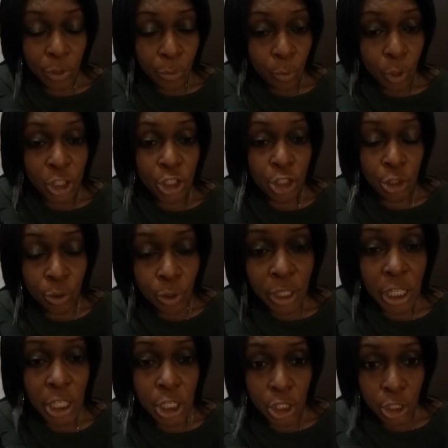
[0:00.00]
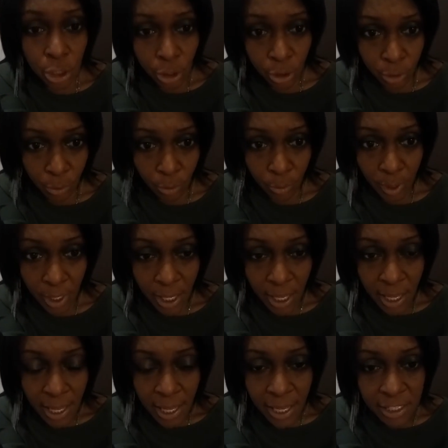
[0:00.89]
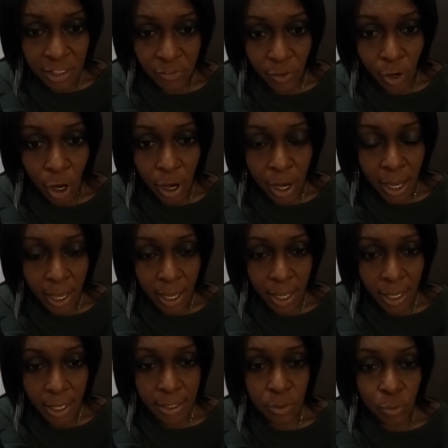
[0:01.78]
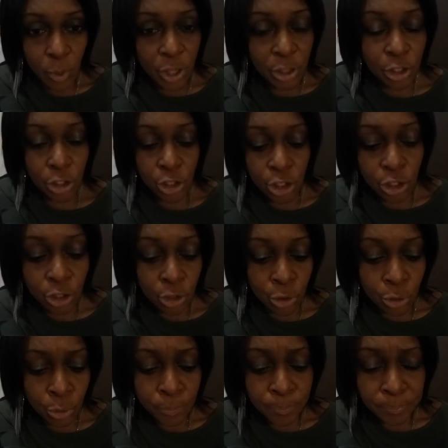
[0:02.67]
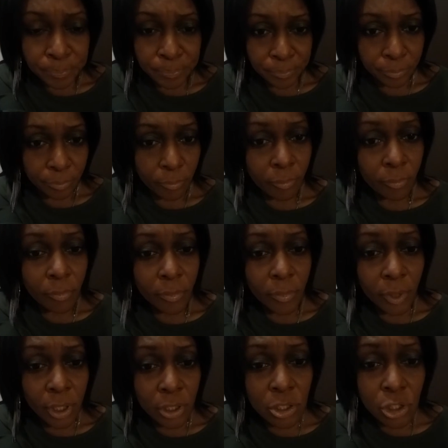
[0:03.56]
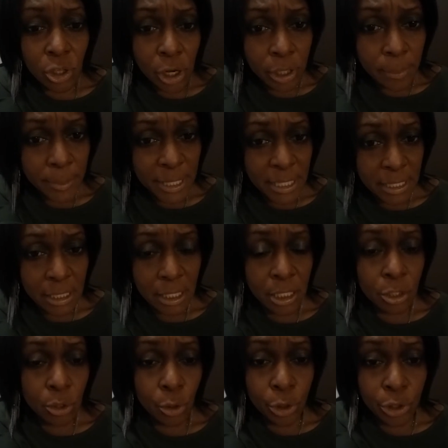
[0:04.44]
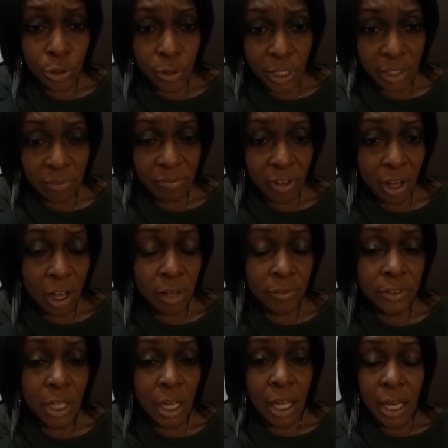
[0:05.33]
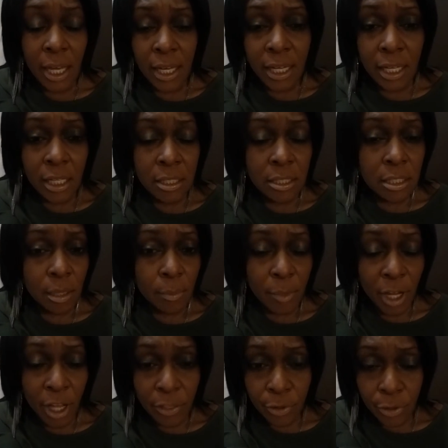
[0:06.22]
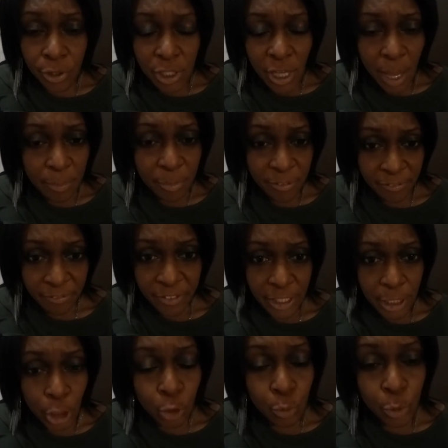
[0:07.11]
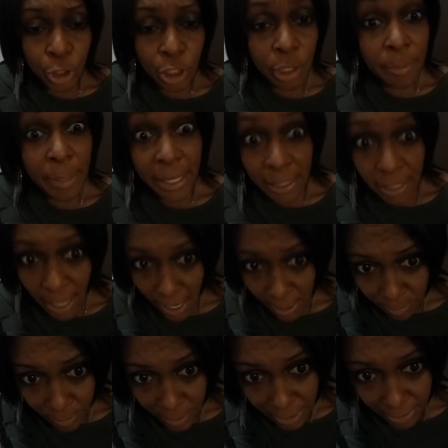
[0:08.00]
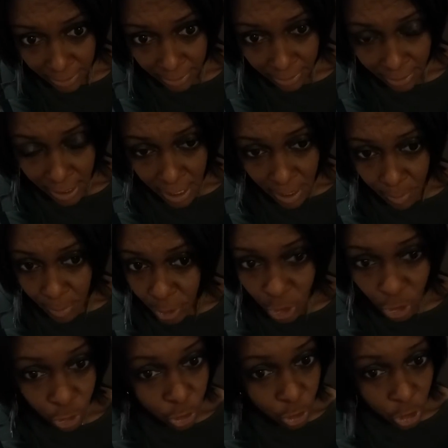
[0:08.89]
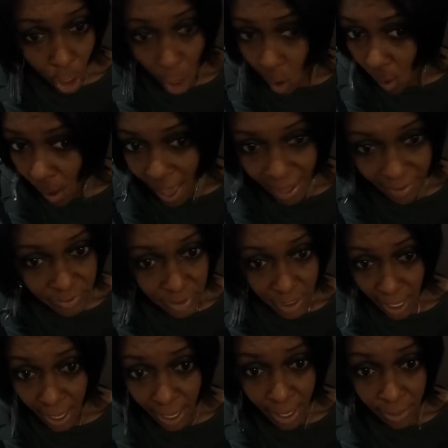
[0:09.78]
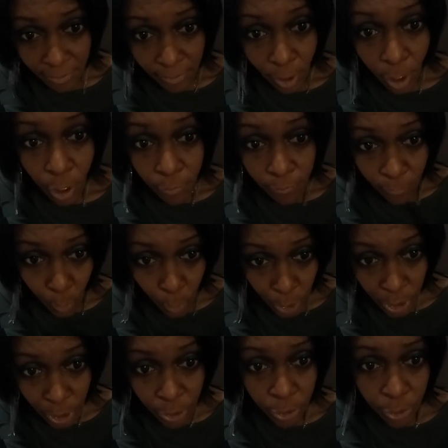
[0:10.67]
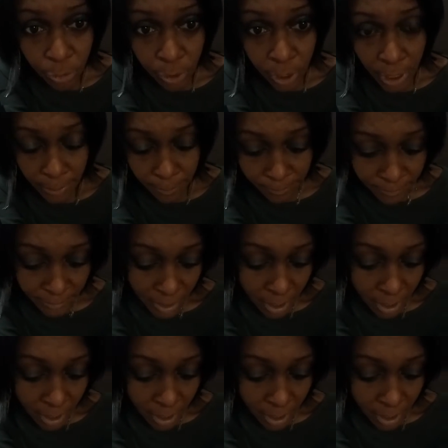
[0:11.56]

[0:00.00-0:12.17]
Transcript: what you can do as far as whether you start a business or you get involved in some other type of field where you can make a lot of money, but you don't have to have a four-year degree.